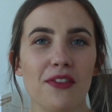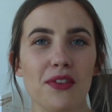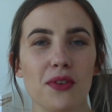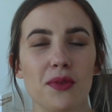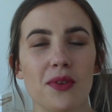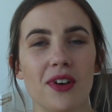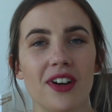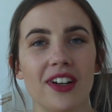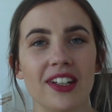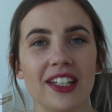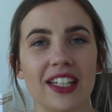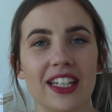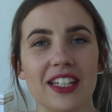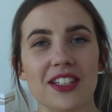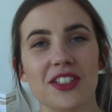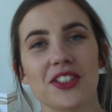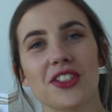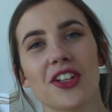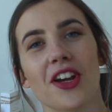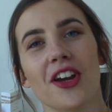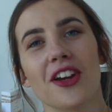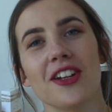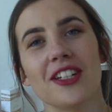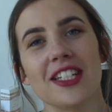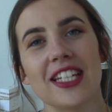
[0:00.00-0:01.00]
everyone,
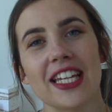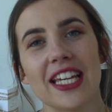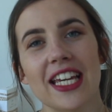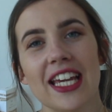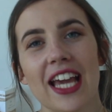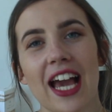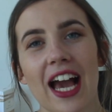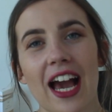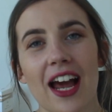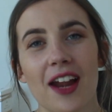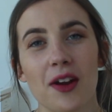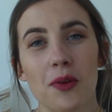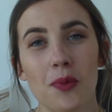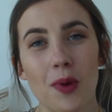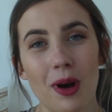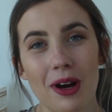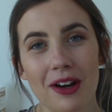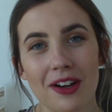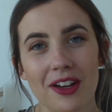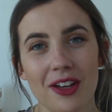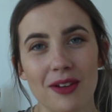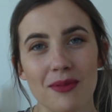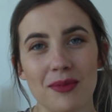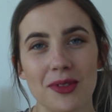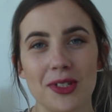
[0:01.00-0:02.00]
it's Jodie and
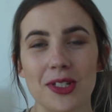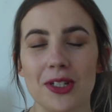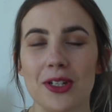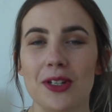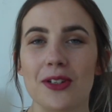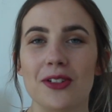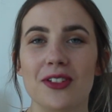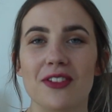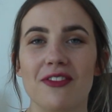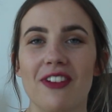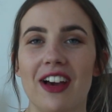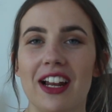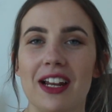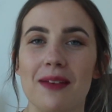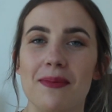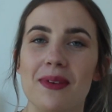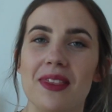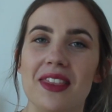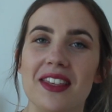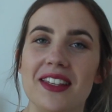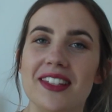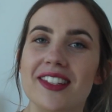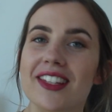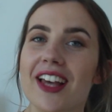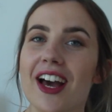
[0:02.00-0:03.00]
welcome to
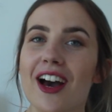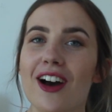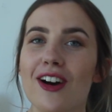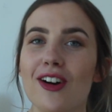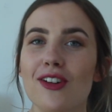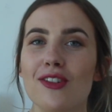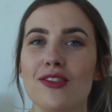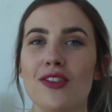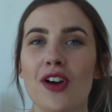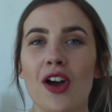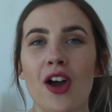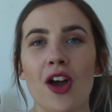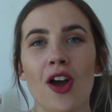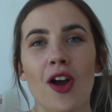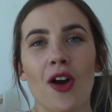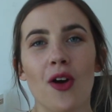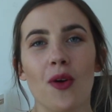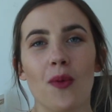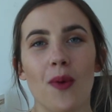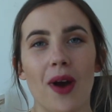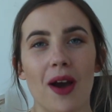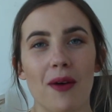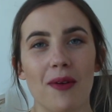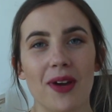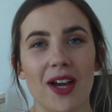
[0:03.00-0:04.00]
Developing the Self,
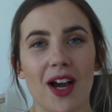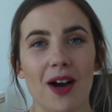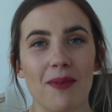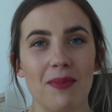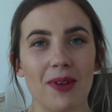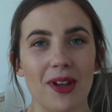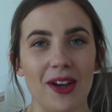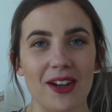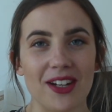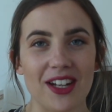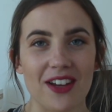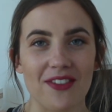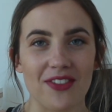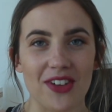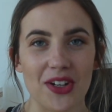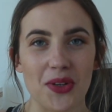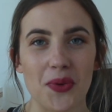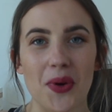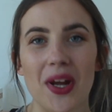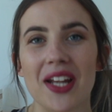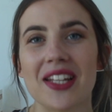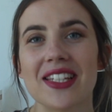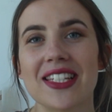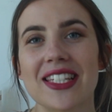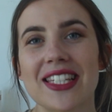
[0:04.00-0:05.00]
where we upload every
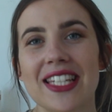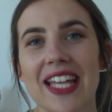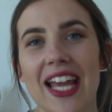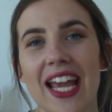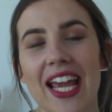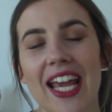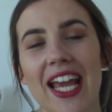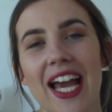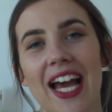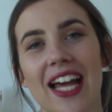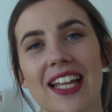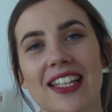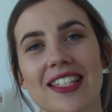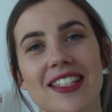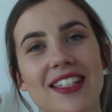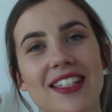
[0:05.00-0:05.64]
Wednesday and